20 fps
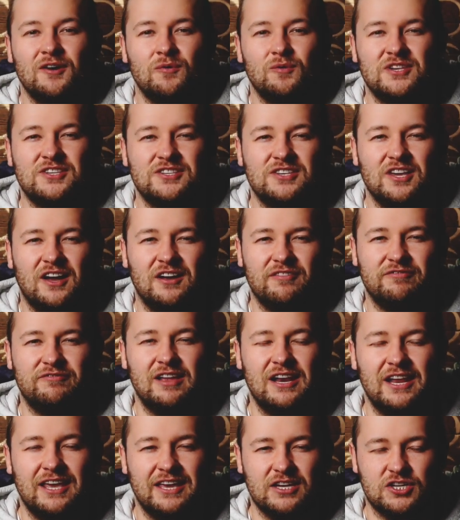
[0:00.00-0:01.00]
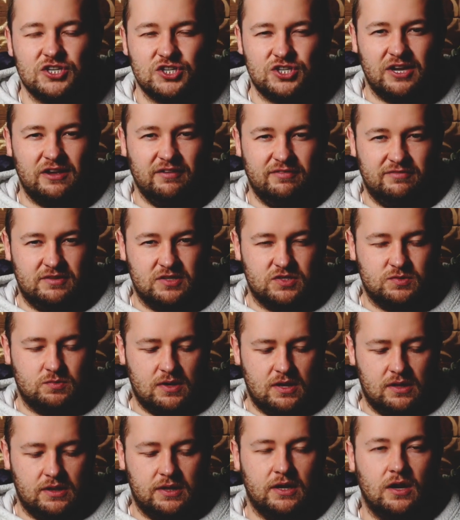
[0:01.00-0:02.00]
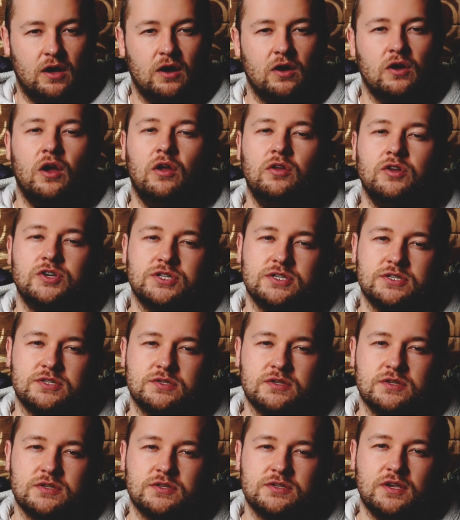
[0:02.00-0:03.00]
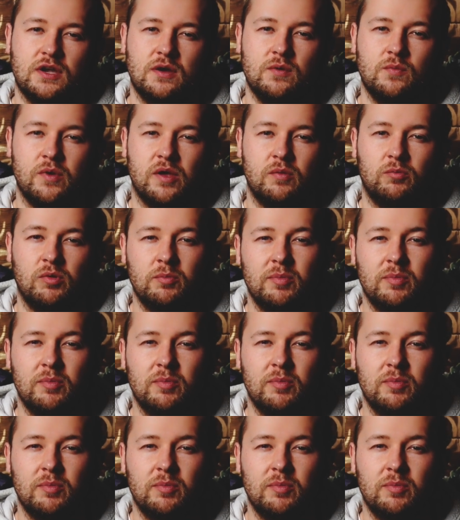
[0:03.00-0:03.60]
We start feeling a shift as well in our consciousness, don't we? And we